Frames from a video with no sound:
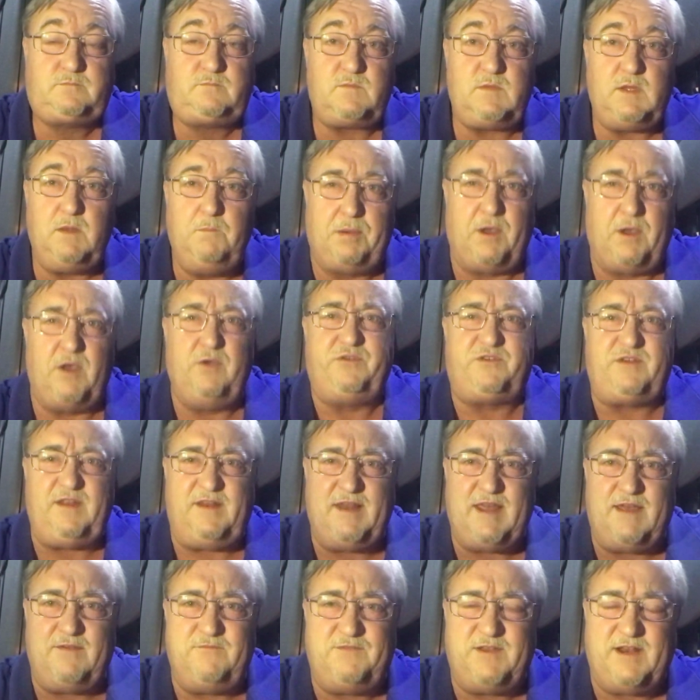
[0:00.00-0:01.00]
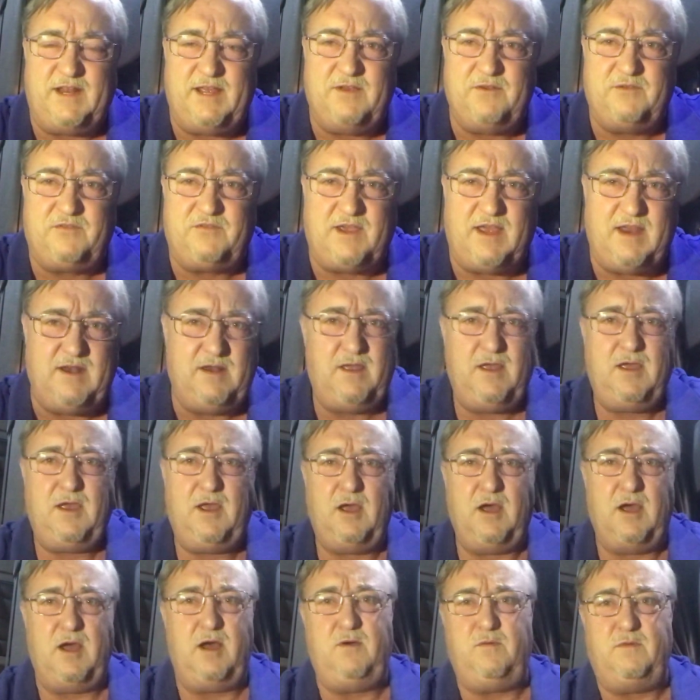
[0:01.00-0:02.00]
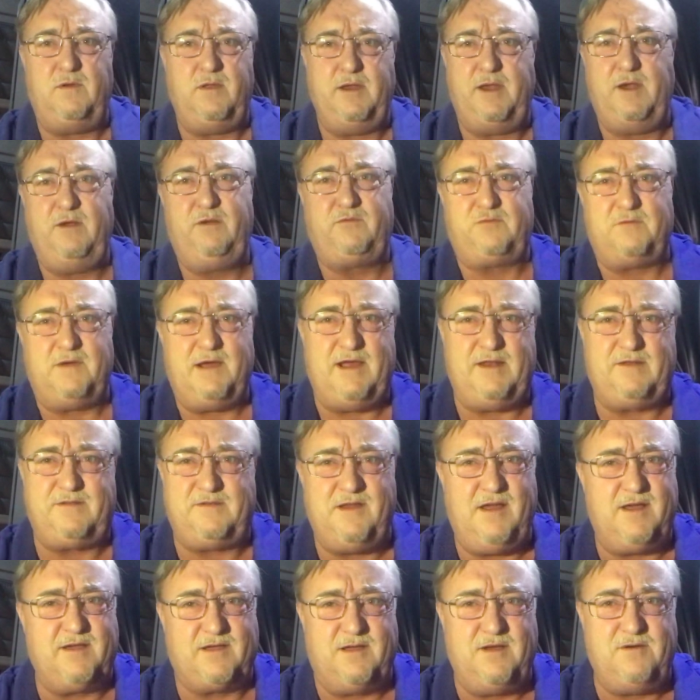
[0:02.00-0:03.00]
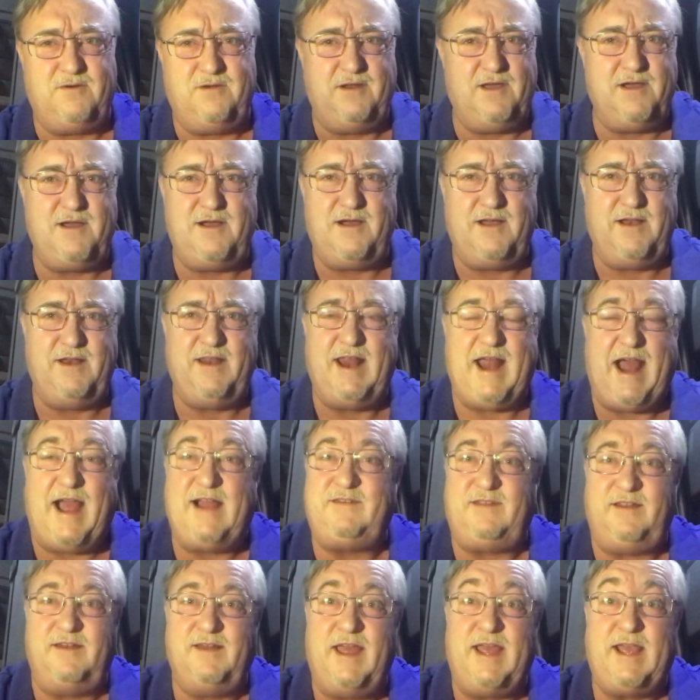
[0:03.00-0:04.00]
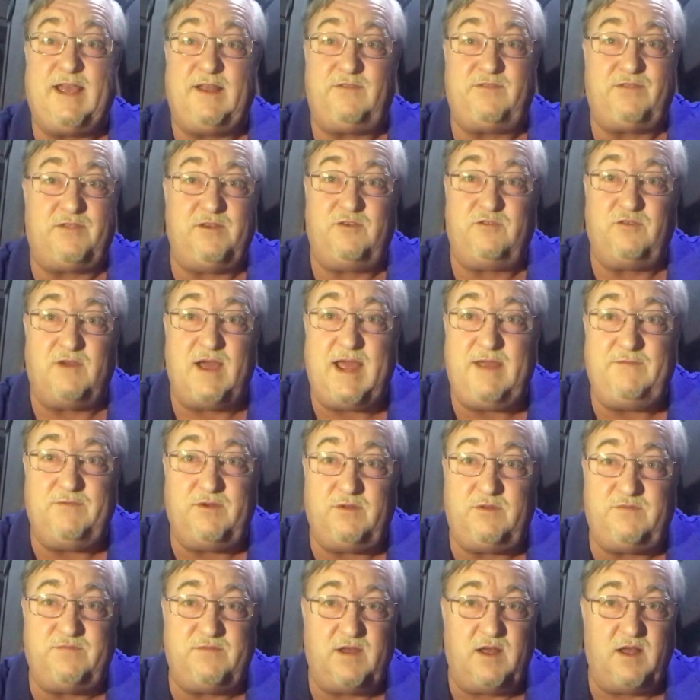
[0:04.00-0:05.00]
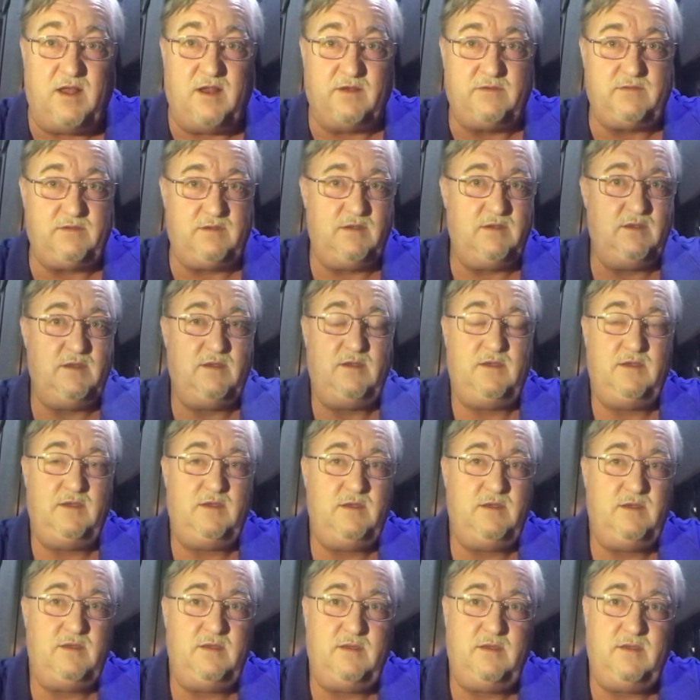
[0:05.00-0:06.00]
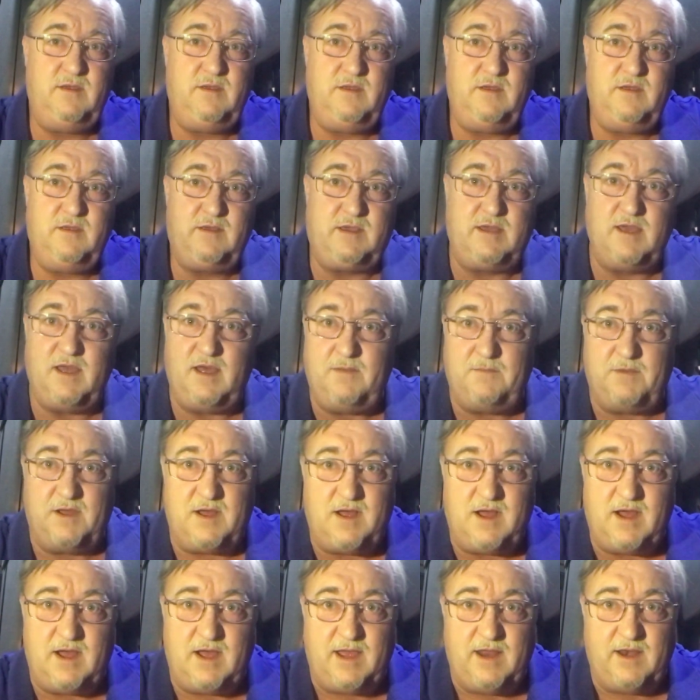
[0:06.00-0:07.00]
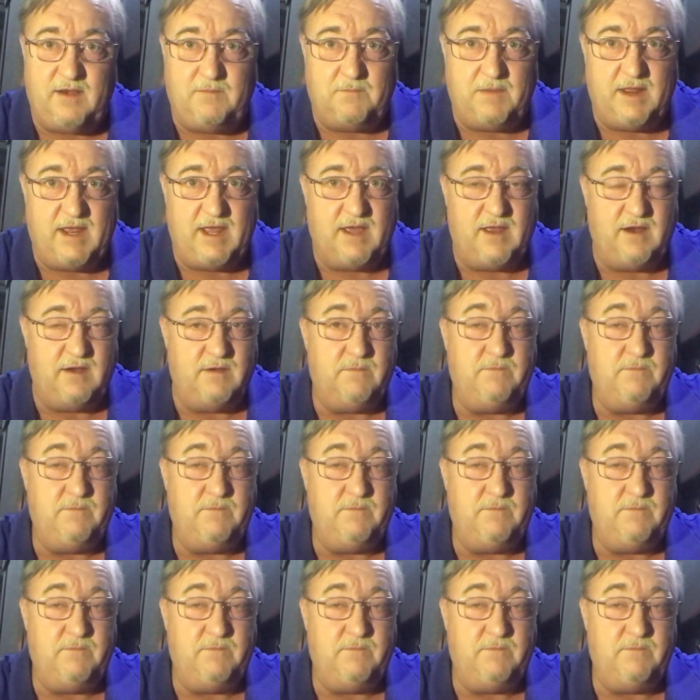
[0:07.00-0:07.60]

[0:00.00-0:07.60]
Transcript: Posting that video saying, oh, well, here's why it's not going on, and acting like it's the driver's fault. Come on, man.